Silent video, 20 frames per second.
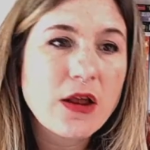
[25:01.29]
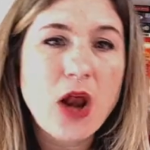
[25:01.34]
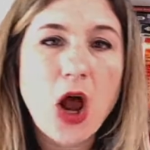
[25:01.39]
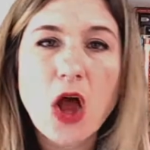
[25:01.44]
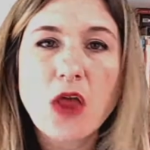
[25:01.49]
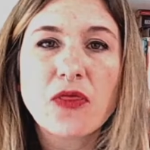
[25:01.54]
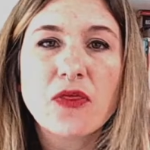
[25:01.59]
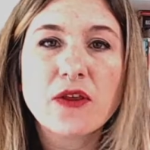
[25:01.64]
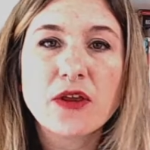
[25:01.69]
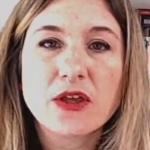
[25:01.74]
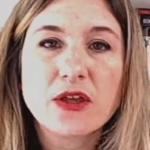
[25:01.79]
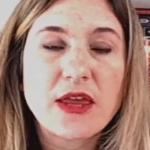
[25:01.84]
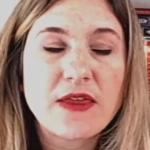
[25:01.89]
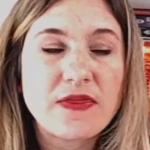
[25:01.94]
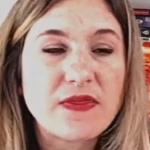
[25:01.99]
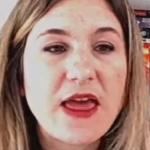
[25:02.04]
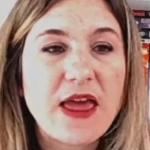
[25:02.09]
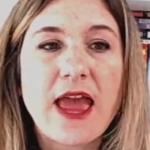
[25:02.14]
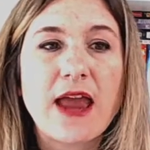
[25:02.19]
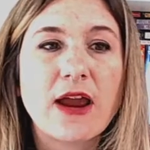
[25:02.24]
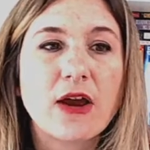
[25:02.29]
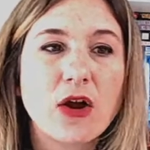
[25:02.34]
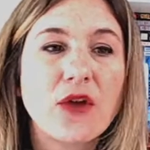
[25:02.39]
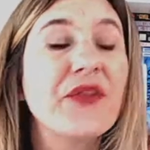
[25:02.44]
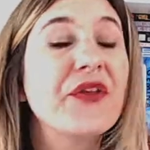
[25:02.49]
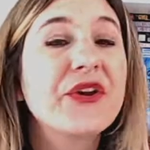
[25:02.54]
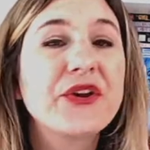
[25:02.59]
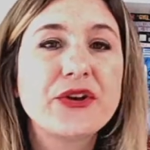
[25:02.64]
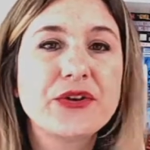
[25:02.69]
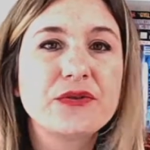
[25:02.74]
On the
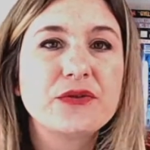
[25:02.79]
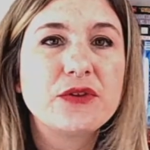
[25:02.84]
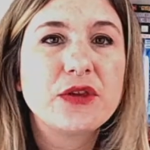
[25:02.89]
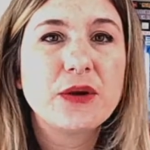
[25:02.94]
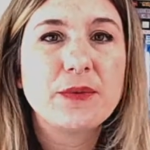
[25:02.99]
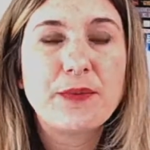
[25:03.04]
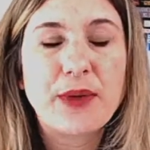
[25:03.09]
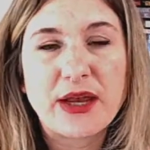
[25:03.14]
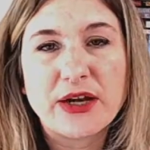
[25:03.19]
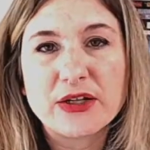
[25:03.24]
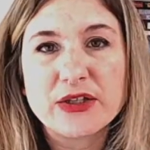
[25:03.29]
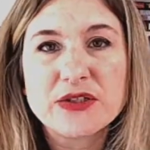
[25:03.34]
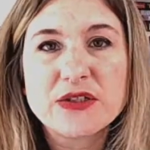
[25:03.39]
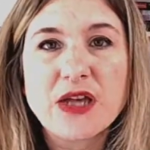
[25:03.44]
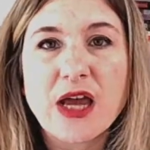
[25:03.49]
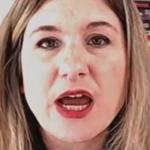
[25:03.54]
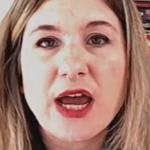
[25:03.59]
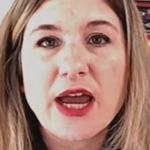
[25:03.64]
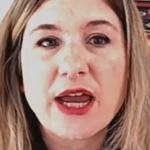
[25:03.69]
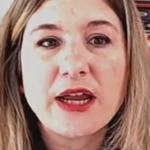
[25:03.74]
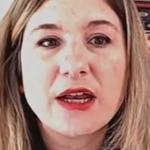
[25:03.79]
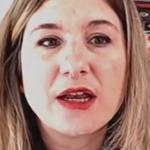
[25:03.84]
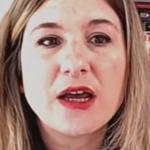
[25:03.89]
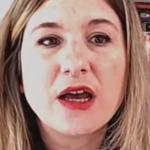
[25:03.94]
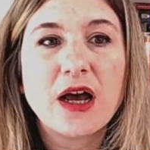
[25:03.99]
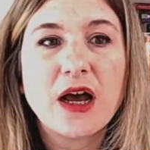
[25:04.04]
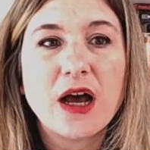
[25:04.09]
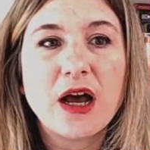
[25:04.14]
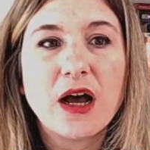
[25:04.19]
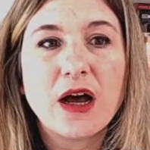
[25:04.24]
better
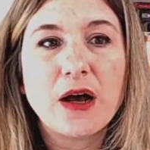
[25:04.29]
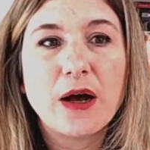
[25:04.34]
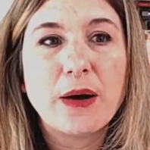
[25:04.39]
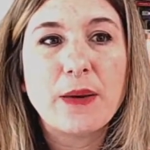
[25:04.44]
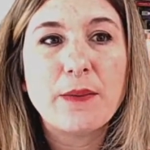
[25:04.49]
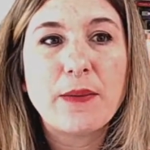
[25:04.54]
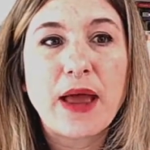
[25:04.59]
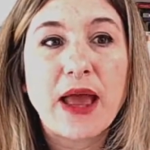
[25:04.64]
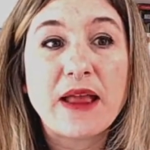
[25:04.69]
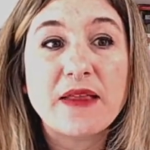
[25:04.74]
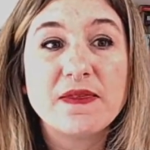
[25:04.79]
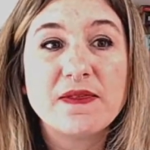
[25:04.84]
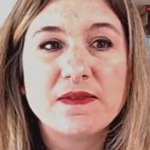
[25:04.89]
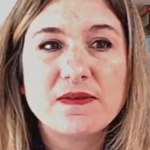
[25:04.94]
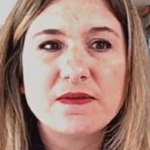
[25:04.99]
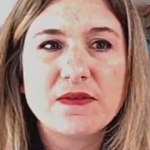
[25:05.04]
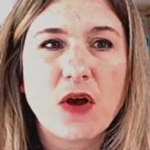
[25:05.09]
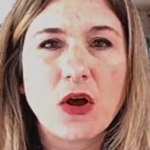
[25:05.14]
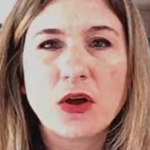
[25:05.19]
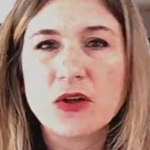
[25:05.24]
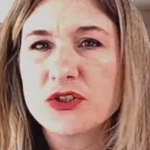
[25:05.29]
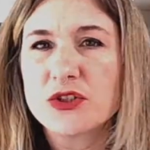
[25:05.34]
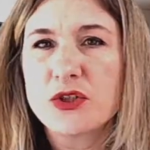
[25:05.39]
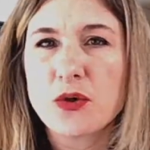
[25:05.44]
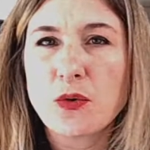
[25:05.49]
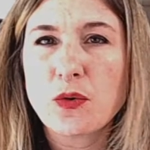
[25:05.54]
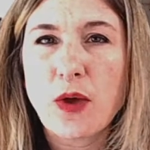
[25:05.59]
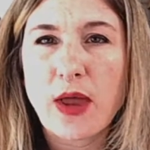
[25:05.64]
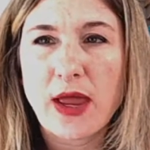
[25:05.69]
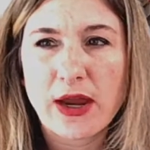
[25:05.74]
side, and
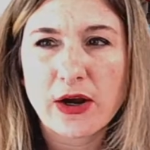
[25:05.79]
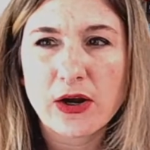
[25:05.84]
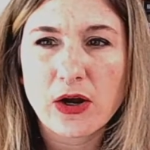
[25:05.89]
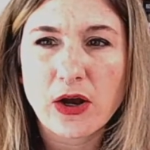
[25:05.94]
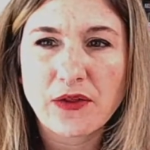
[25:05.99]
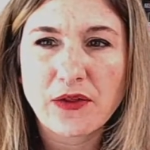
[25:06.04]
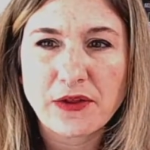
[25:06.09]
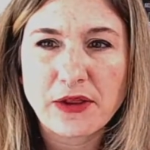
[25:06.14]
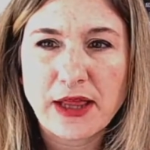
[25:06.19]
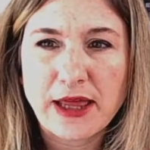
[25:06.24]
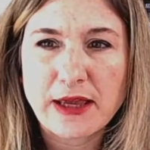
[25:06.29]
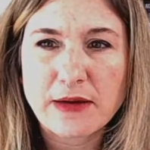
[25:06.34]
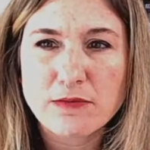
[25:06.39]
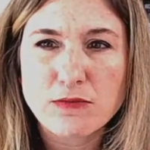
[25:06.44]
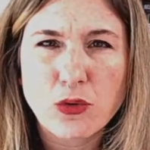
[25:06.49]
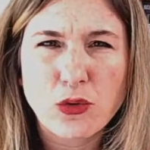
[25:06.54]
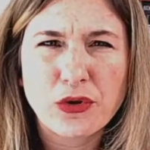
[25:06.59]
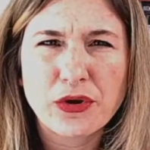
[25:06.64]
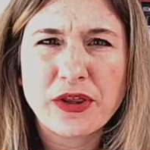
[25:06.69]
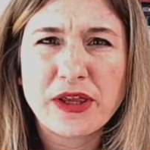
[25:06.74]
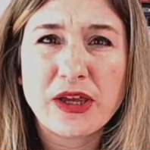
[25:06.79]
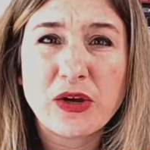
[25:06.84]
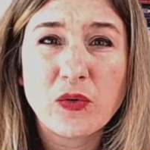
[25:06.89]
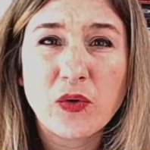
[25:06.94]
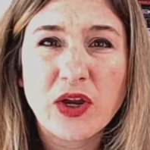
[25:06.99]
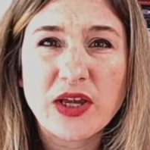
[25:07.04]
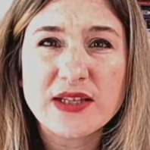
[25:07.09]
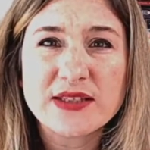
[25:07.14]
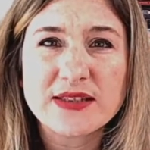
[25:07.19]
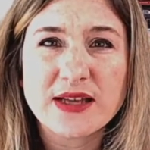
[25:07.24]
also err on the like
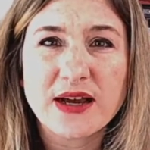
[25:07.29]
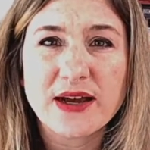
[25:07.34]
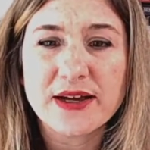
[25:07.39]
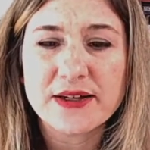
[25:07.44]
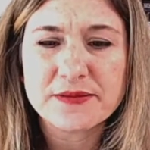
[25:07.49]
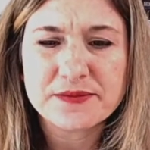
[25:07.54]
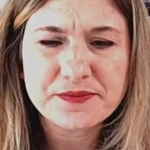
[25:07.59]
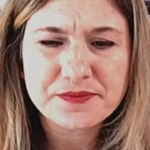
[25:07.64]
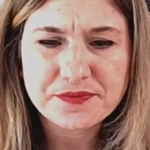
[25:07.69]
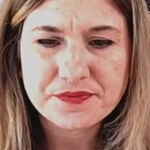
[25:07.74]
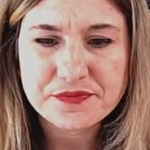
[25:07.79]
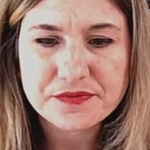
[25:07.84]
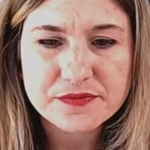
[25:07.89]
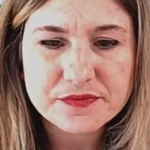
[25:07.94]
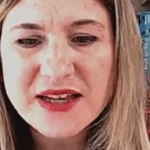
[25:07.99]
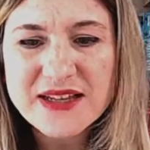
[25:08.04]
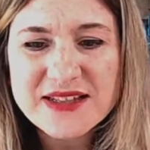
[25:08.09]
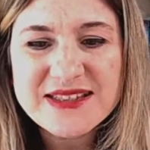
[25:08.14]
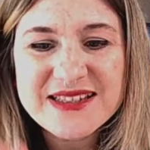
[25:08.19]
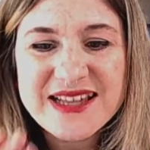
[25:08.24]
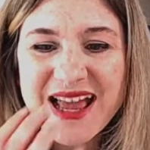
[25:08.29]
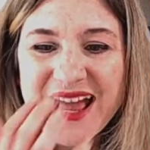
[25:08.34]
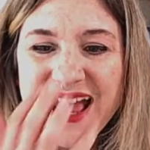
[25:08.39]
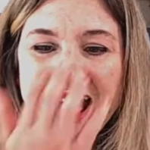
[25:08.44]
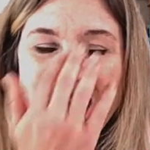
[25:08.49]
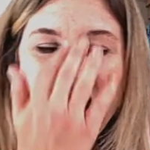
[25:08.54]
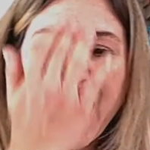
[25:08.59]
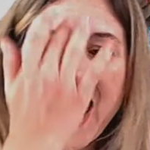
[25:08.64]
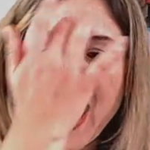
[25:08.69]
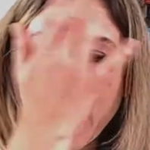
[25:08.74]
morally gray side, because
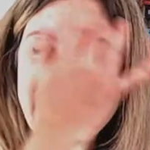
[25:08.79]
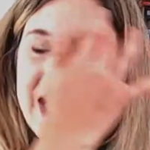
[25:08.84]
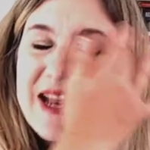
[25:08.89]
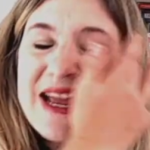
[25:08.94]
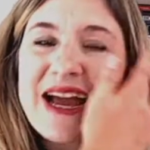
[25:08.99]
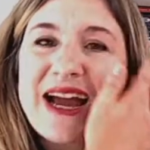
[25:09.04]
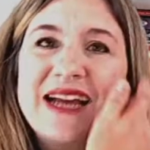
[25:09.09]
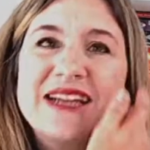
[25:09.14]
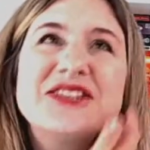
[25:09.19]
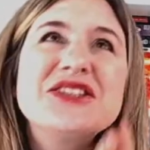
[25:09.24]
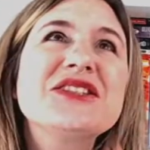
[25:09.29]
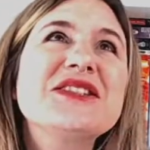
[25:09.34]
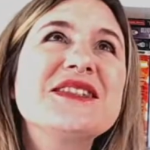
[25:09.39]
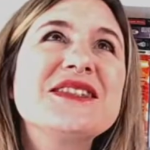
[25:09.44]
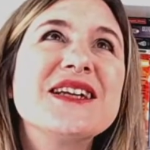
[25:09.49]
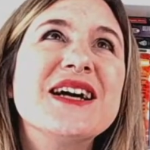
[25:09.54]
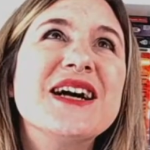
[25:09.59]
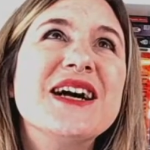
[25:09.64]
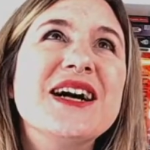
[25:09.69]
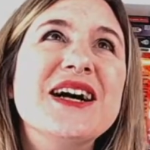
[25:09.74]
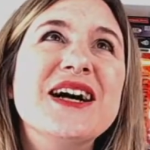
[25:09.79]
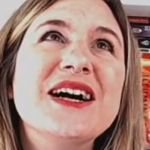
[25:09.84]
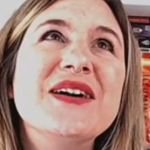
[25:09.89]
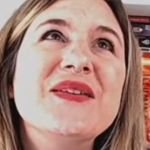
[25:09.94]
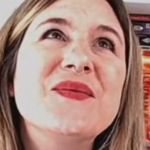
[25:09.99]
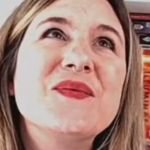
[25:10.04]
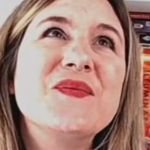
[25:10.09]
I just